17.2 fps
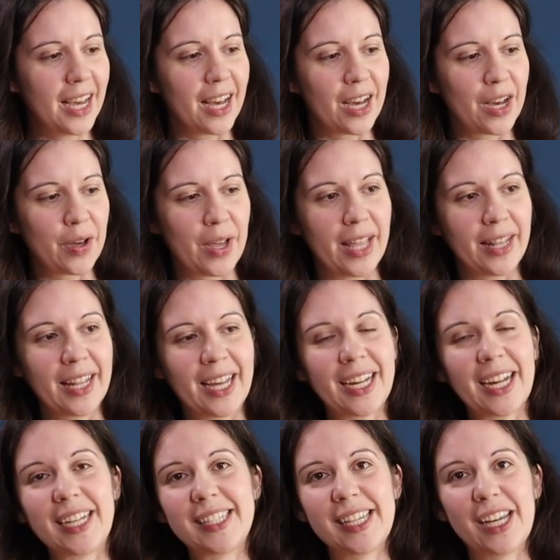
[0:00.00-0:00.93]
Uh, and
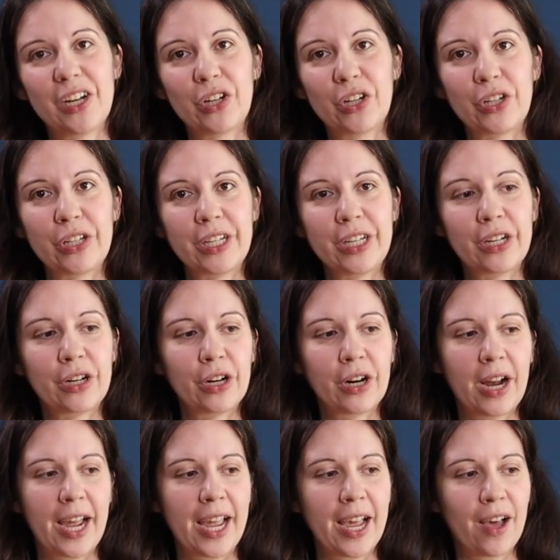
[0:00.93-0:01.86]
like I said
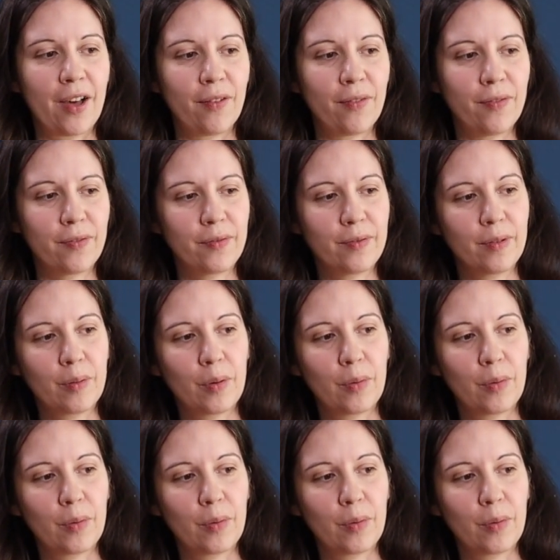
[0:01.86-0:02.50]
earlier, I have